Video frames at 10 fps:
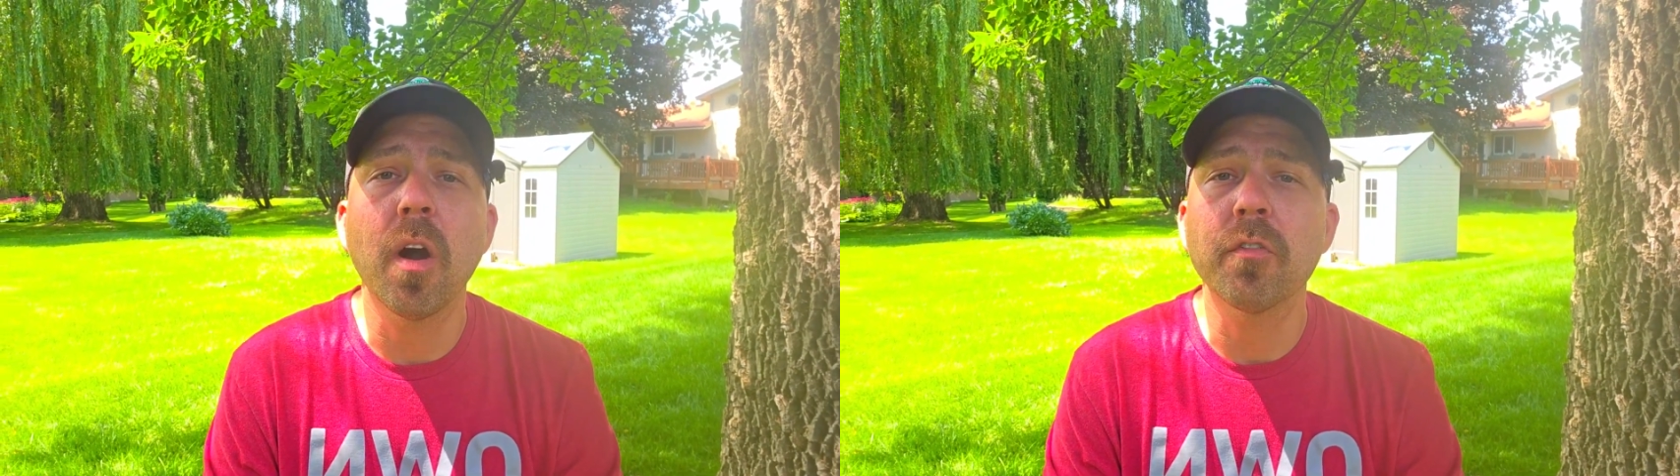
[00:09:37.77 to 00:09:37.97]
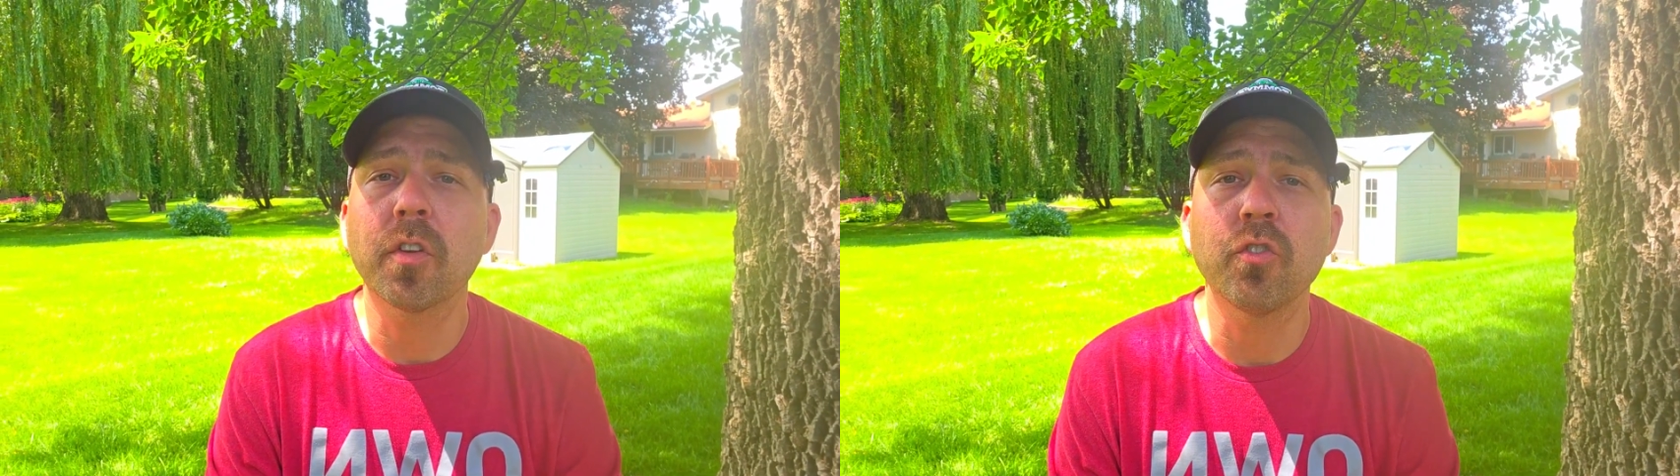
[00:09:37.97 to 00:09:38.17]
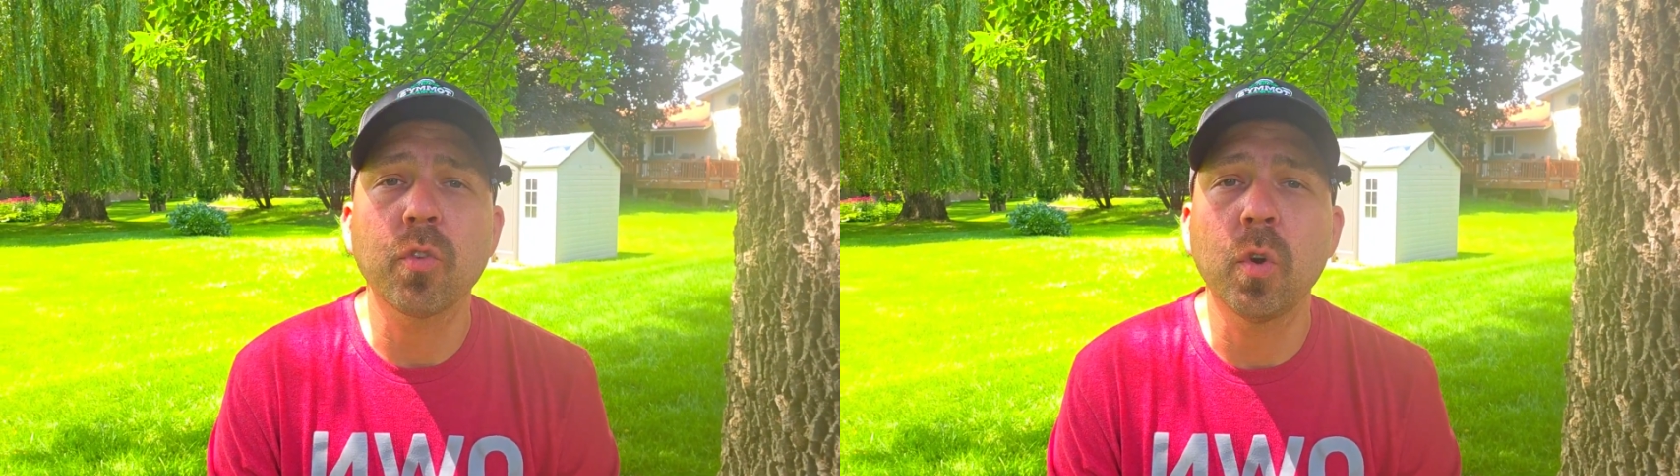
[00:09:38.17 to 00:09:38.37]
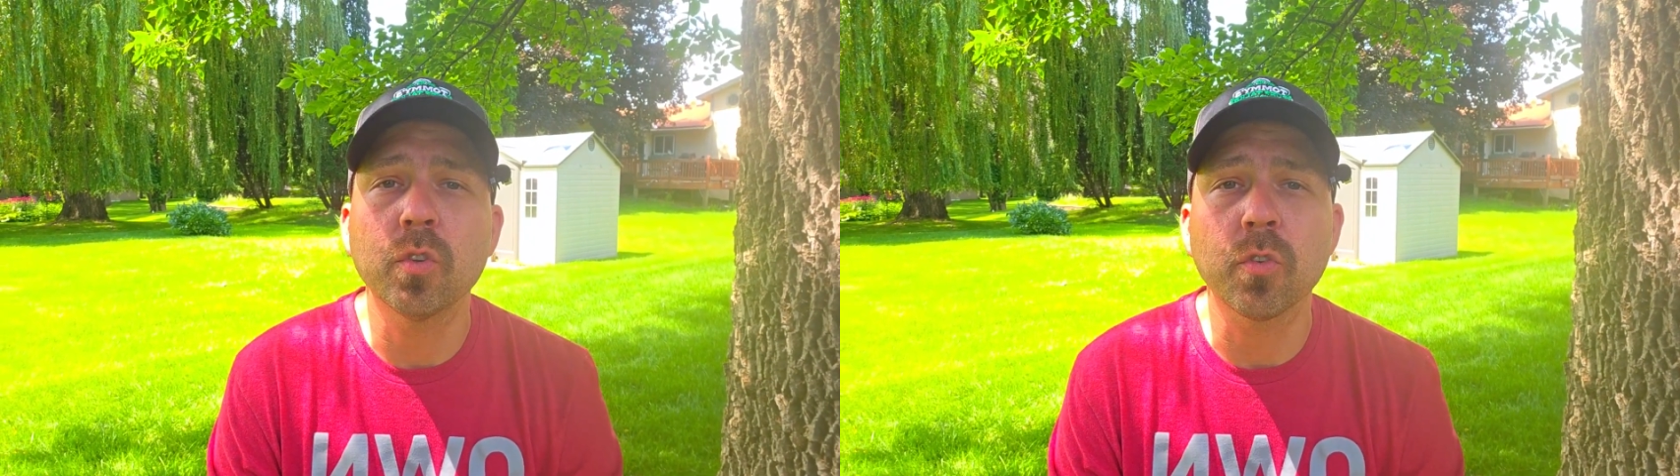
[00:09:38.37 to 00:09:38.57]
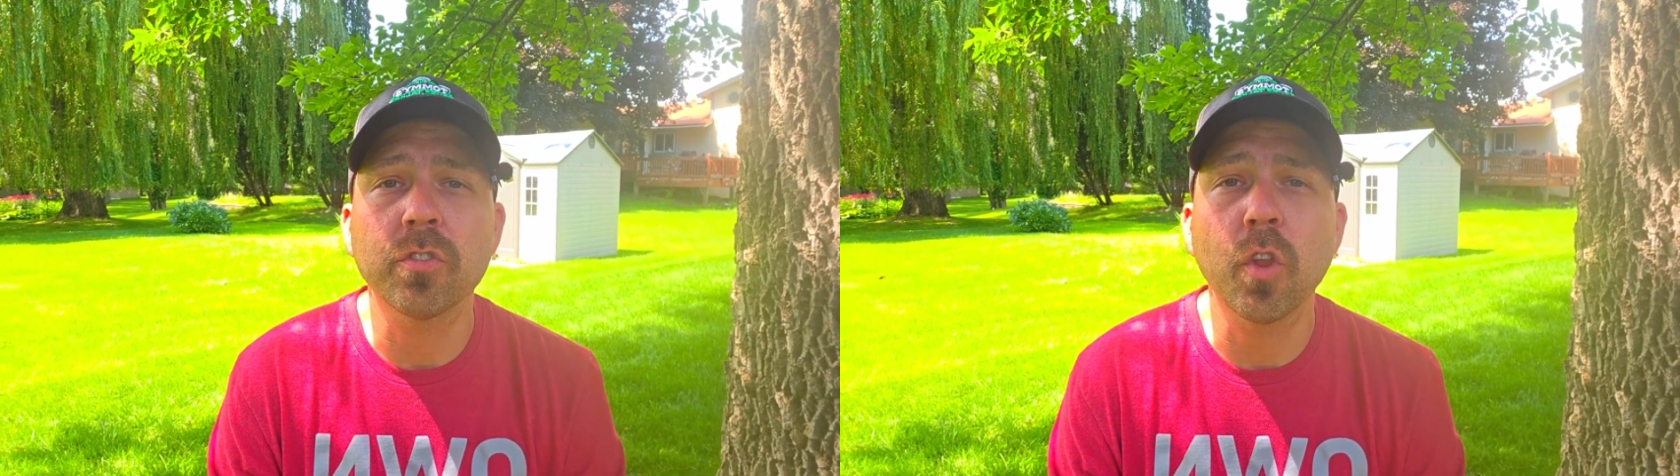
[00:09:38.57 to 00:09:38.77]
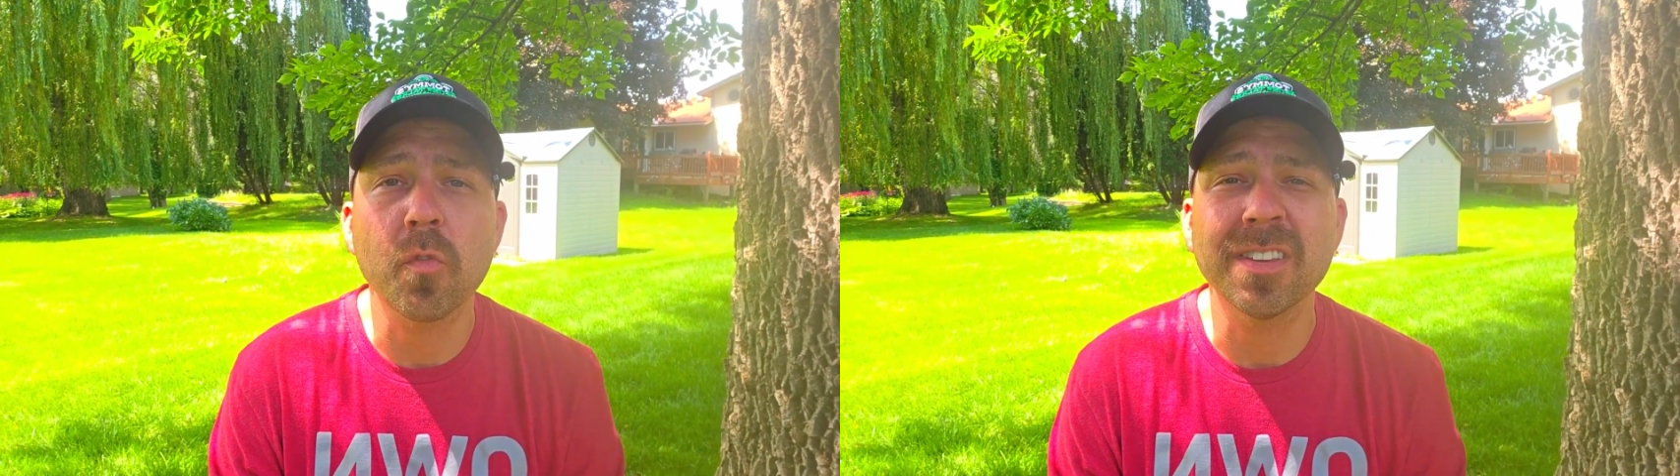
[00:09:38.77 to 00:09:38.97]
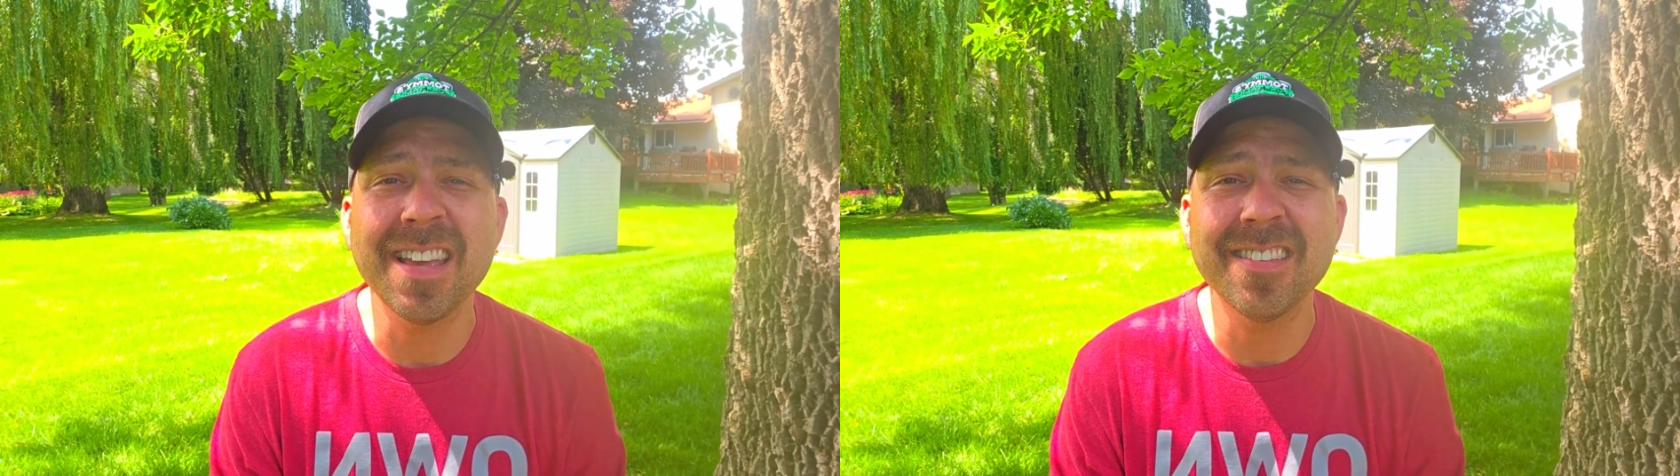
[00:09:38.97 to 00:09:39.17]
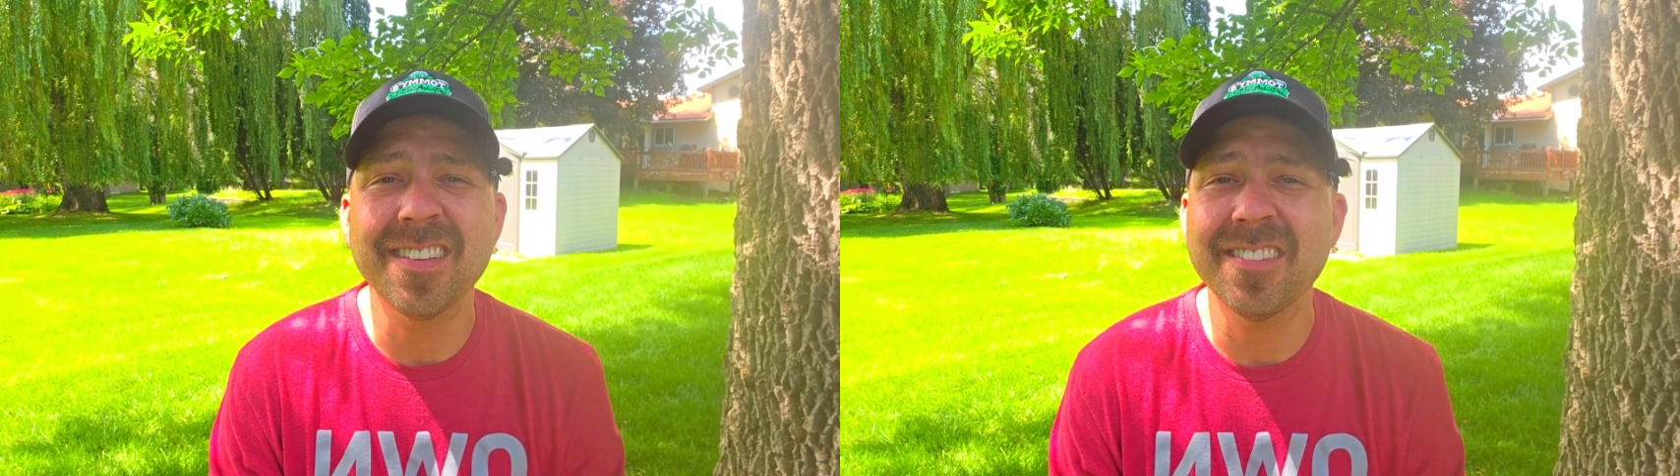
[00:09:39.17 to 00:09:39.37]
of controlled or slow
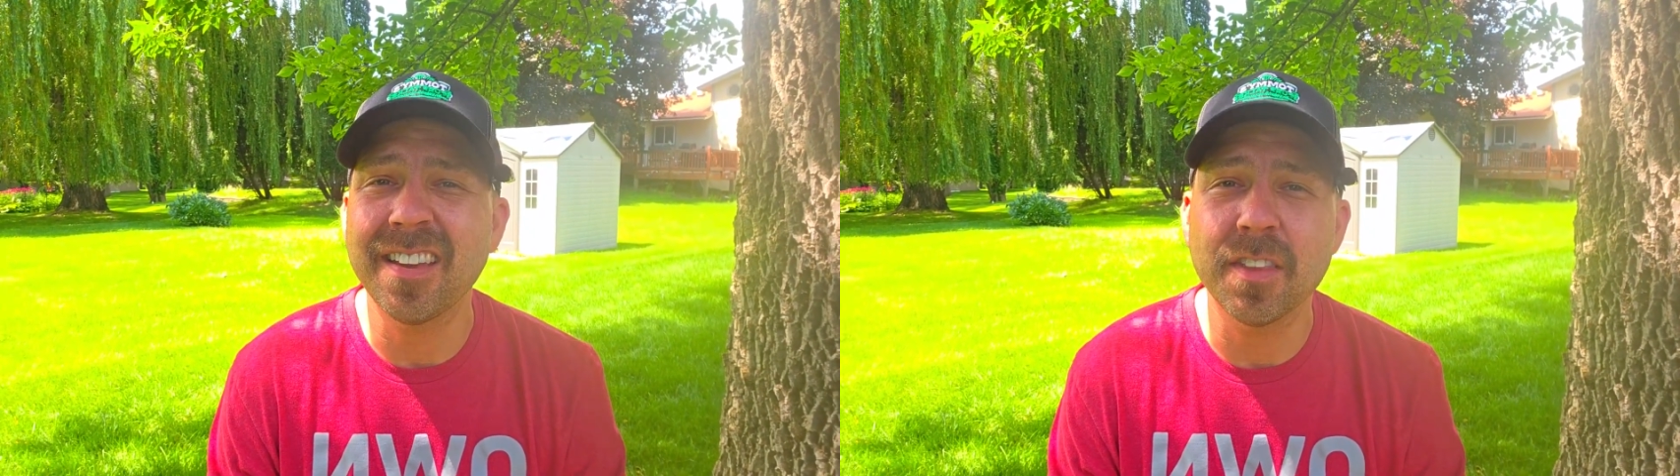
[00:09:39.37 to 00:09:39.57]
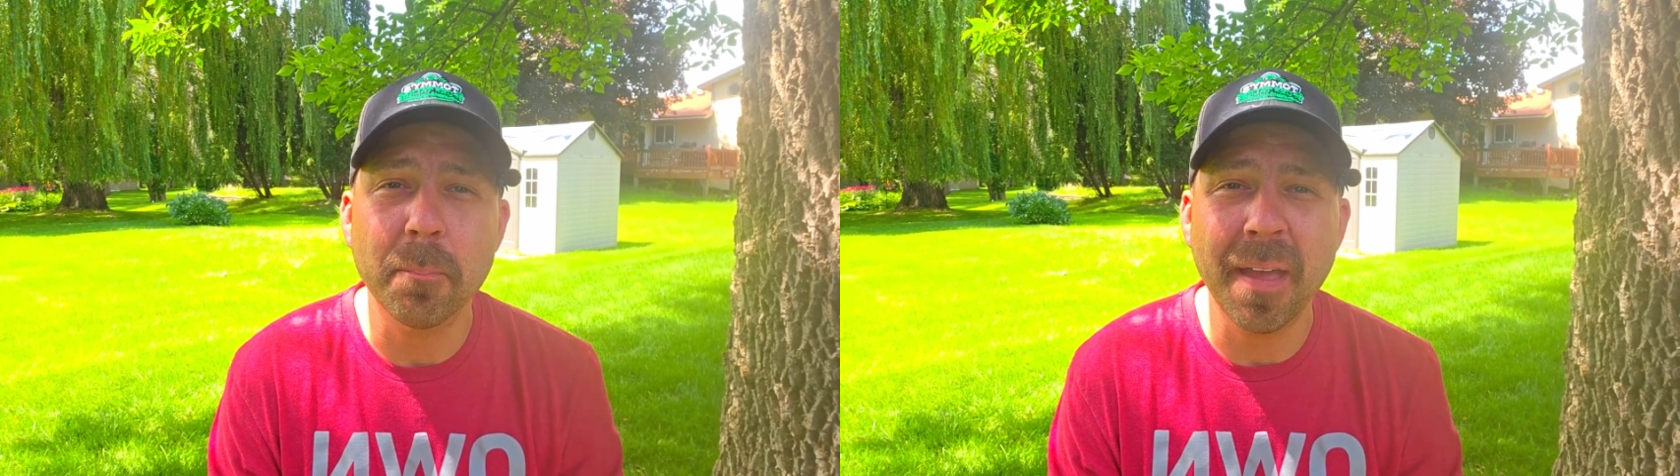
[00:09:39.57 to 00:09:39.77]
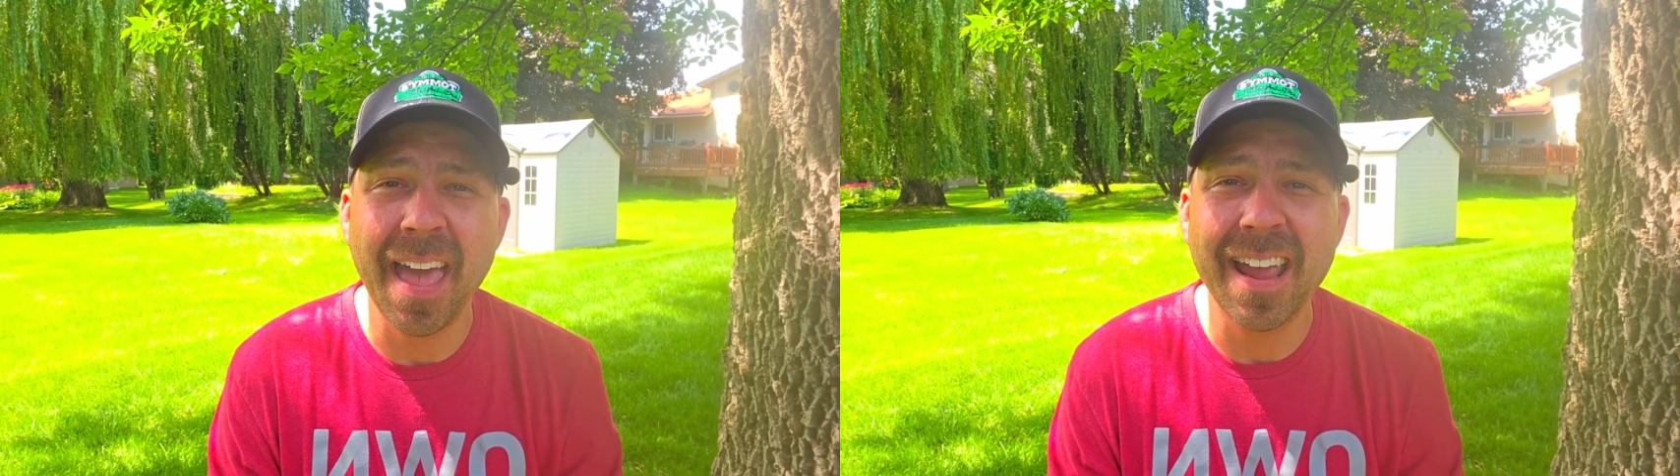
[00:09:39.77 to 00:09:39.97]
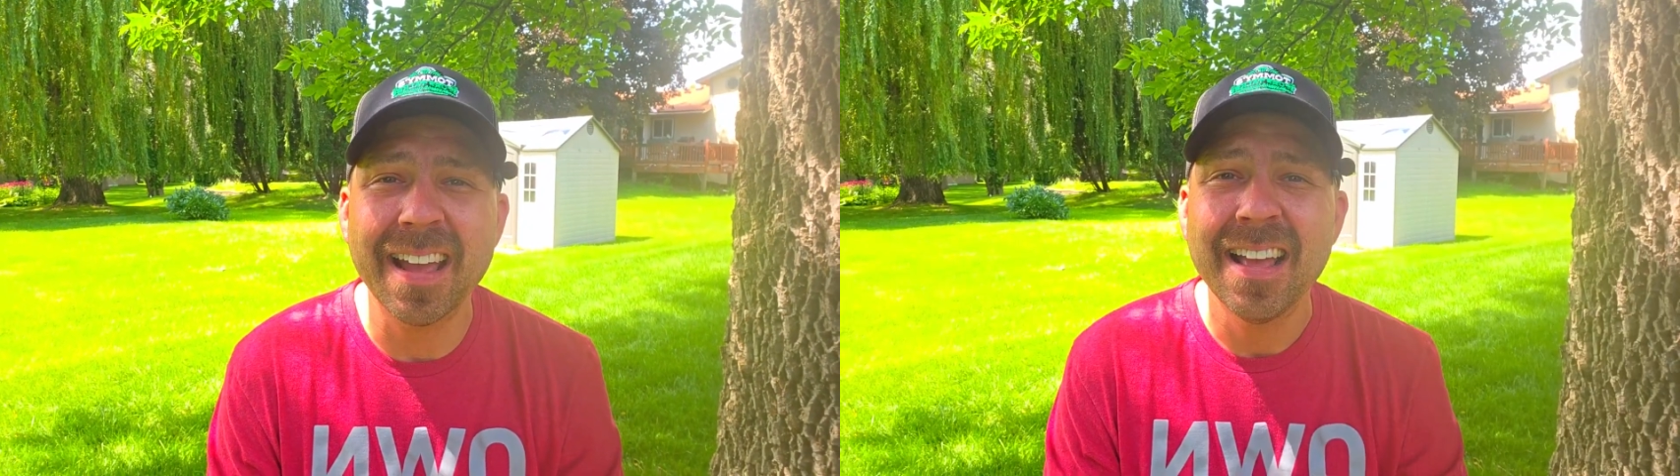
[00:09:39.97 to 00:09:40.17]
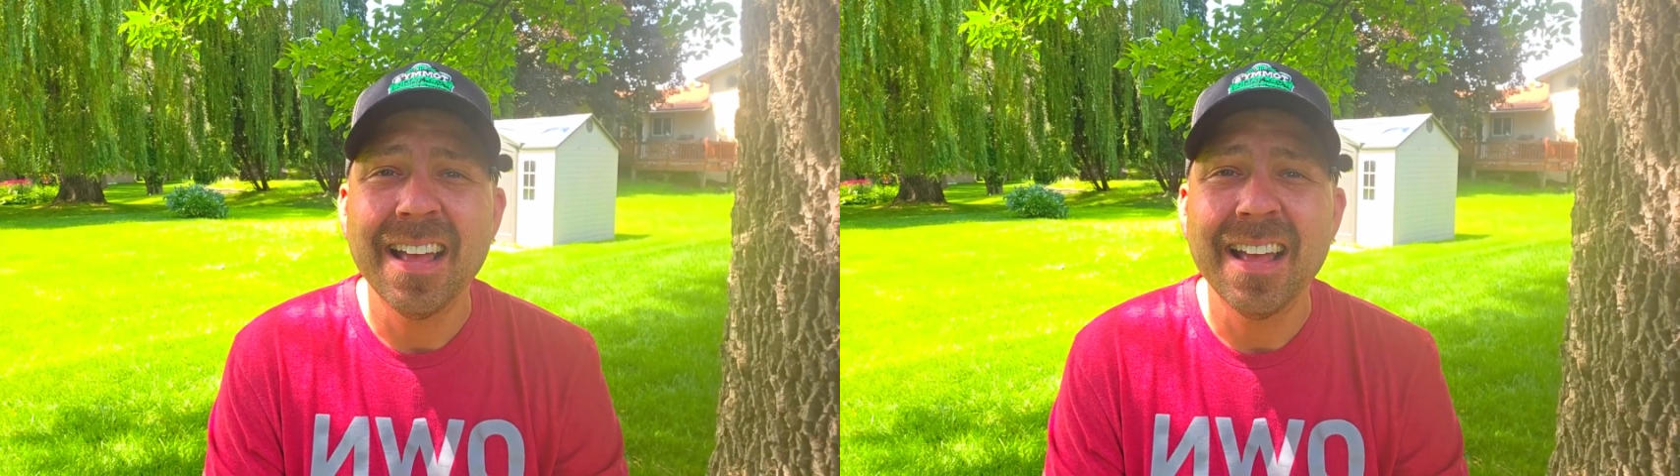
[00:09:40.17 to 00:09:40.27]
release inside the bag